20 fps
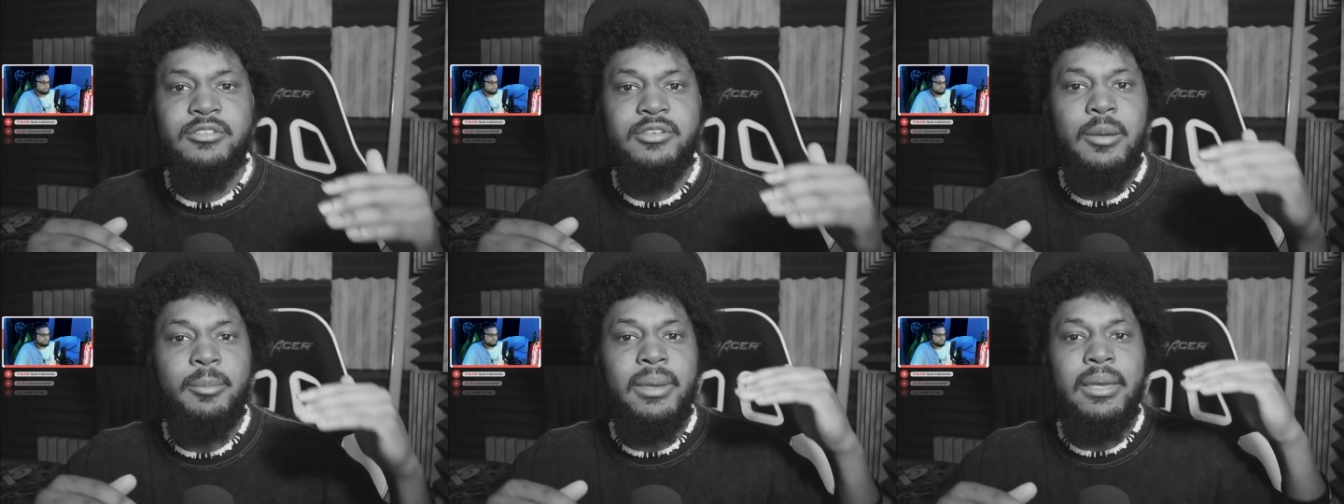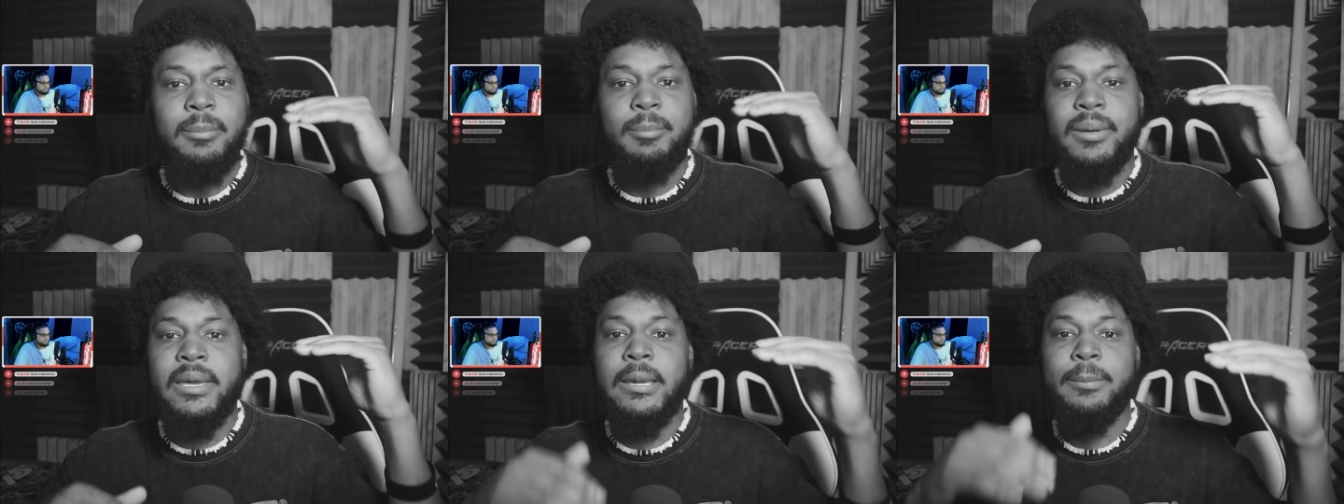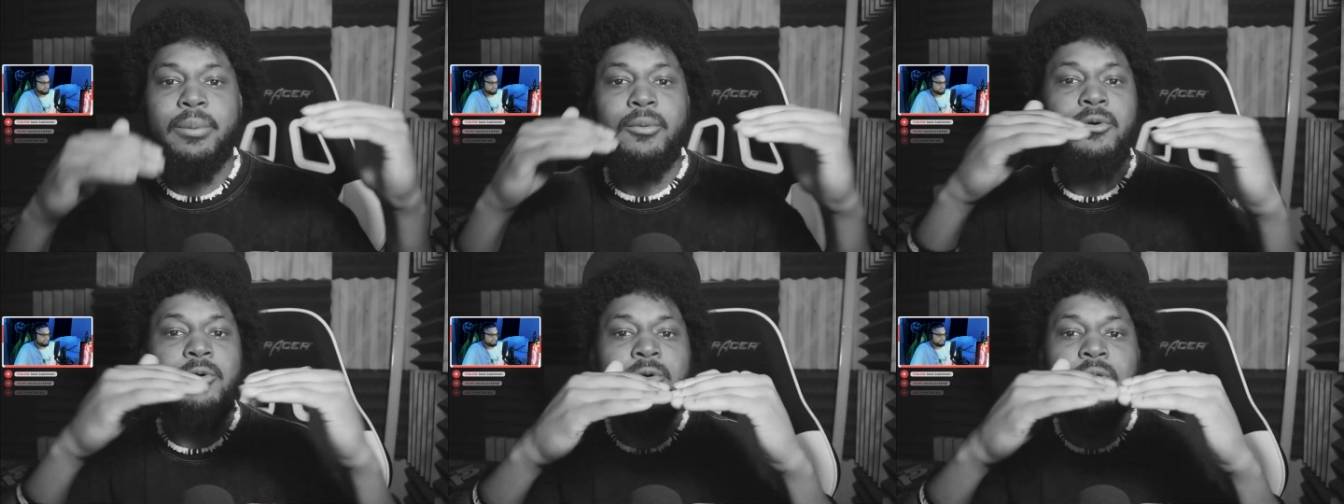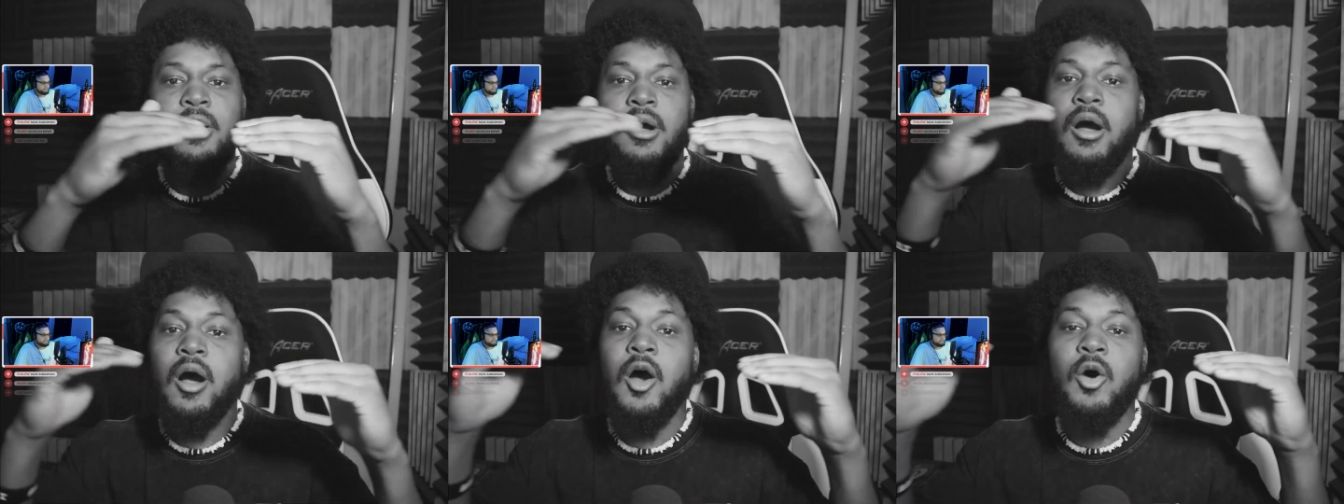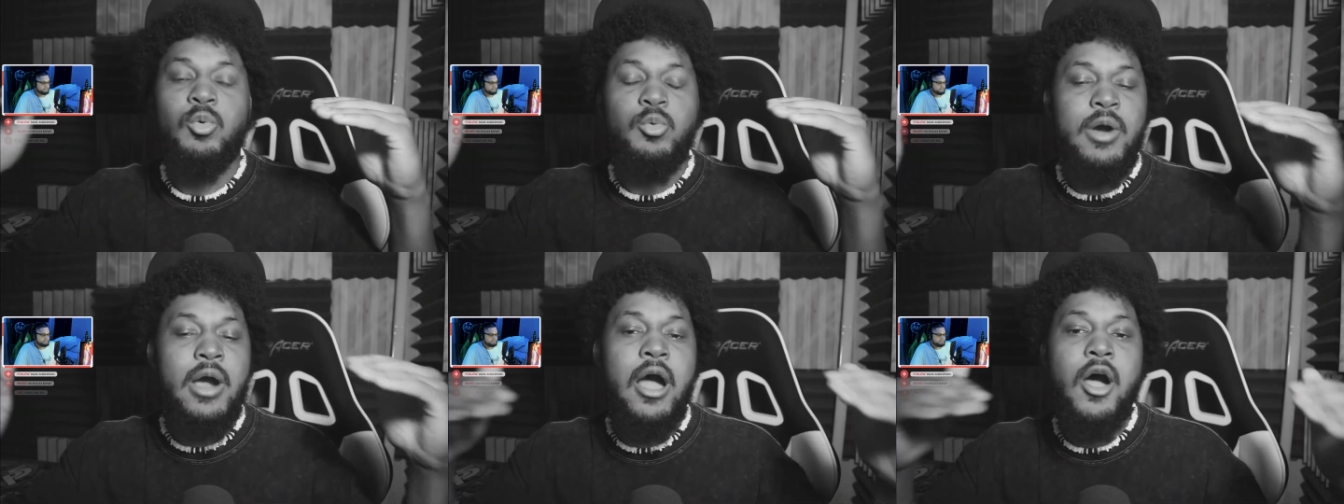I mean people
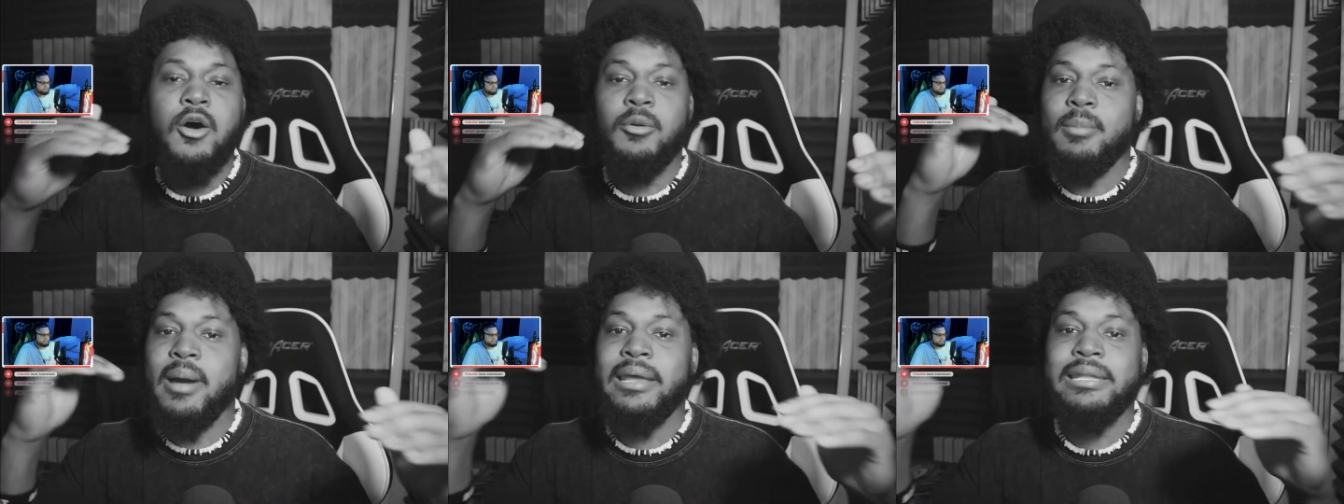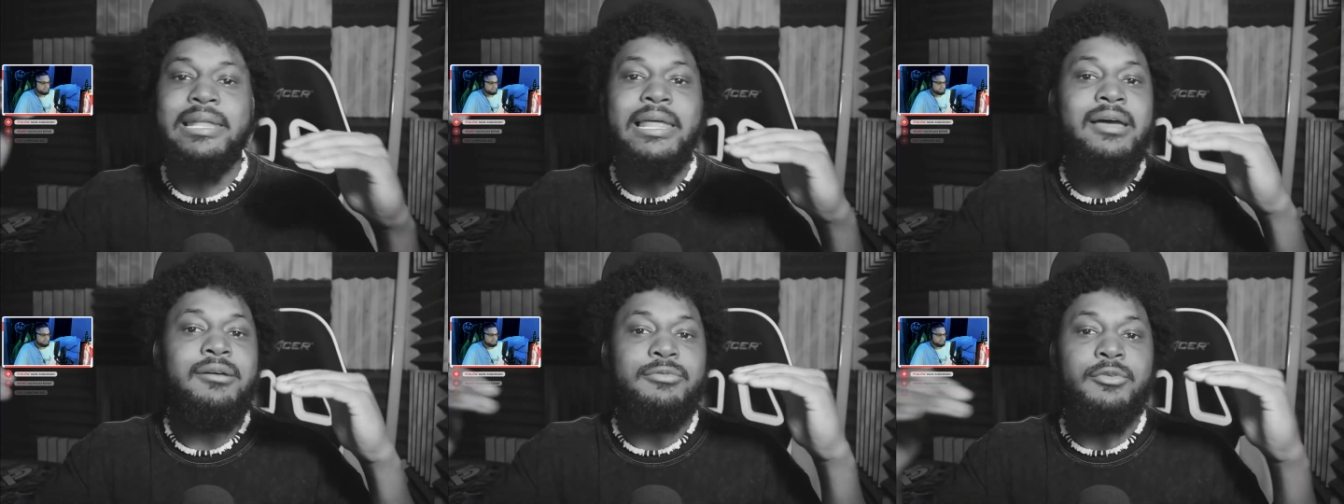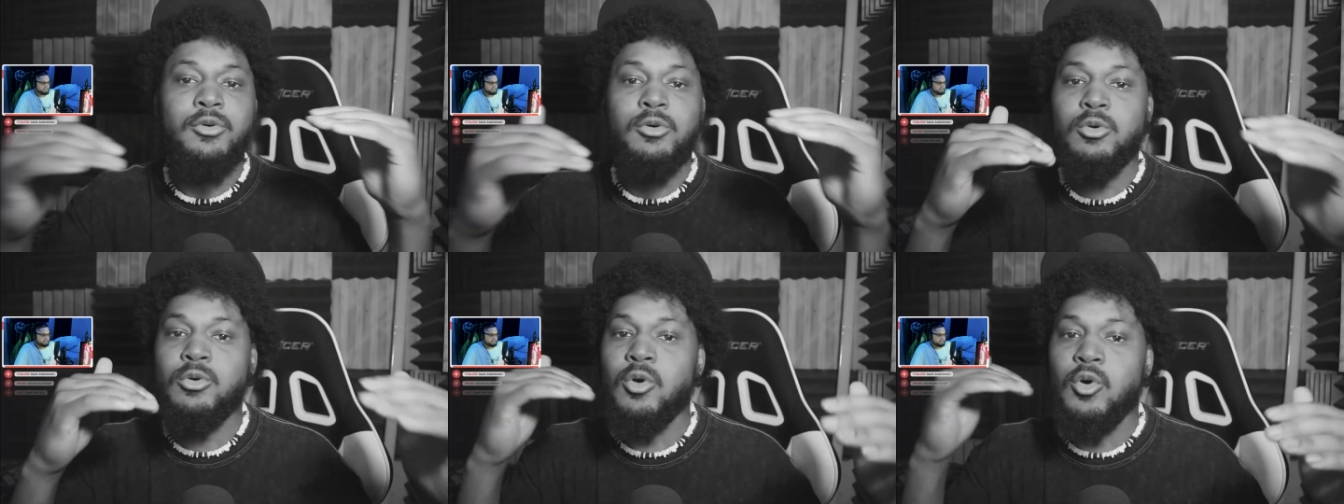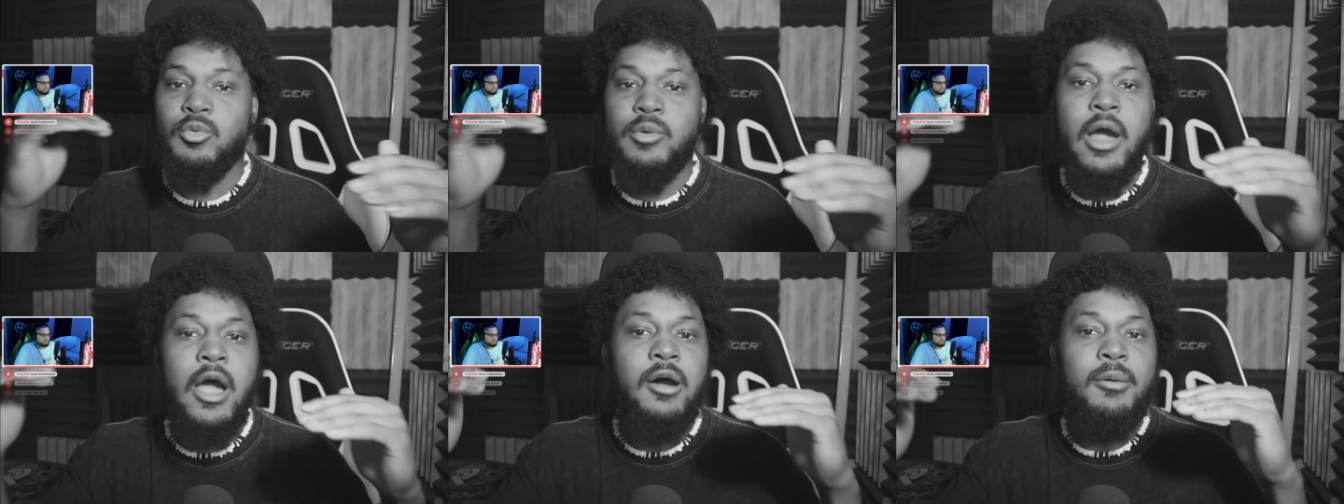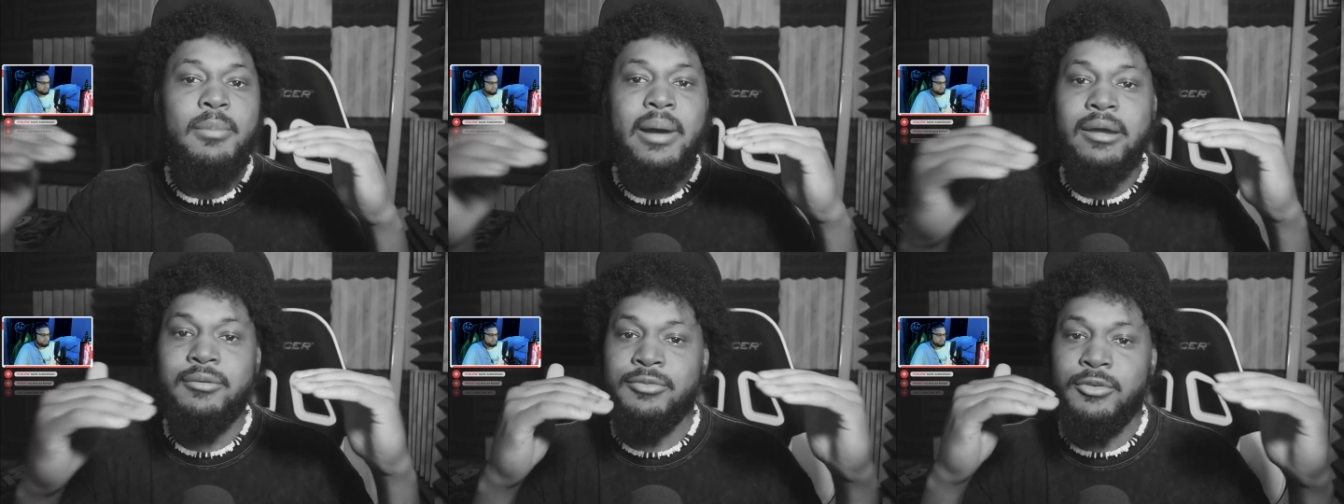around my level, around
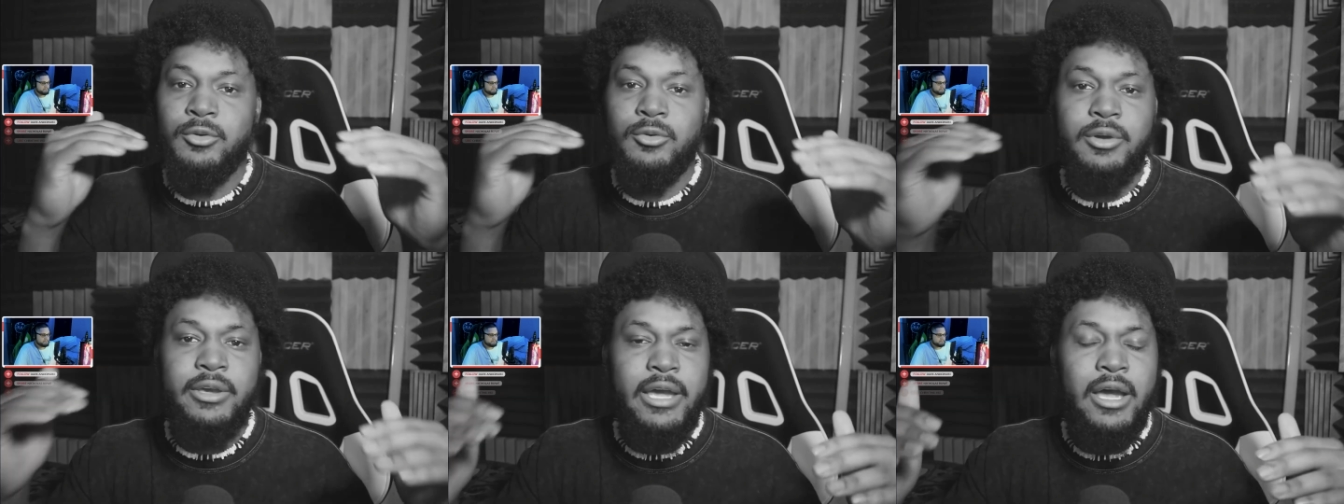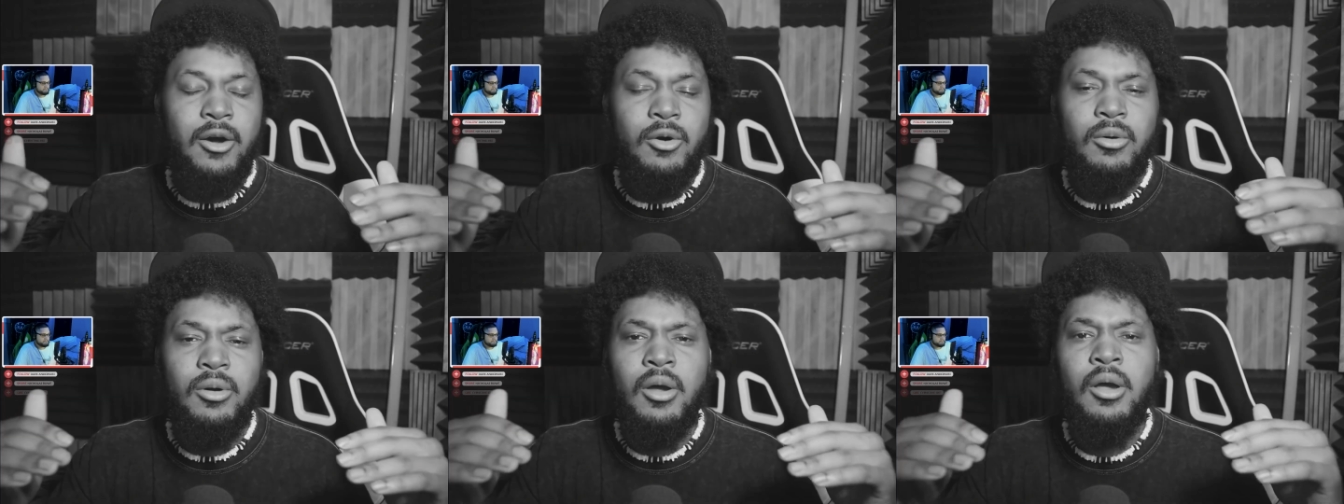my view count.